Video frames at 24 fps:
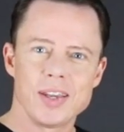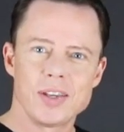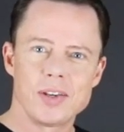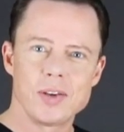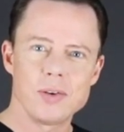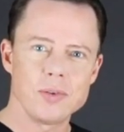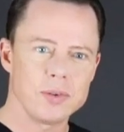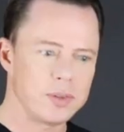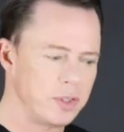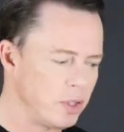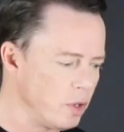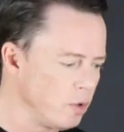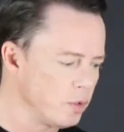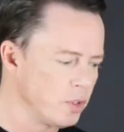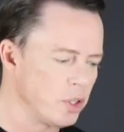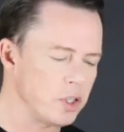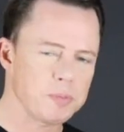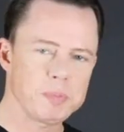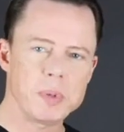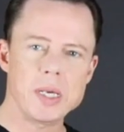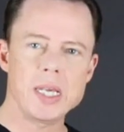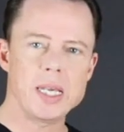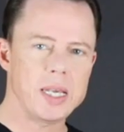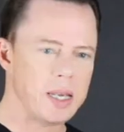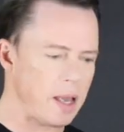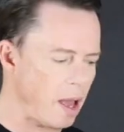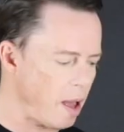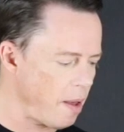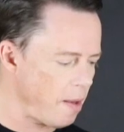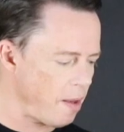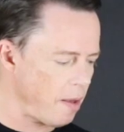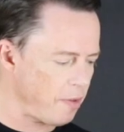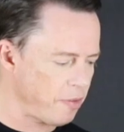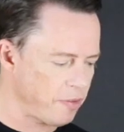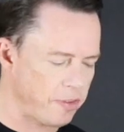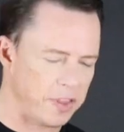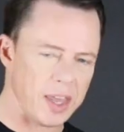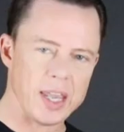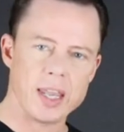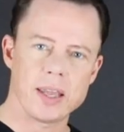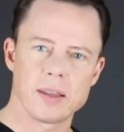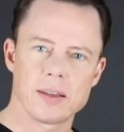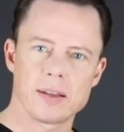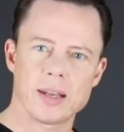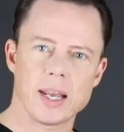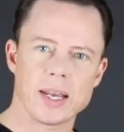you'll just be a thing,